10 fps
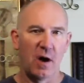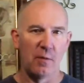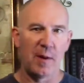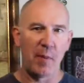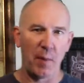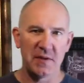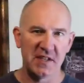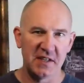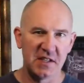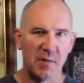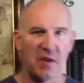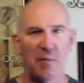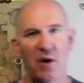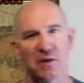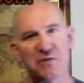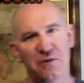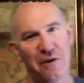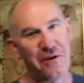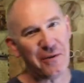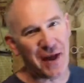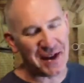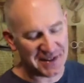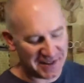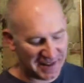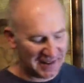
repurposing some of the parts for other things.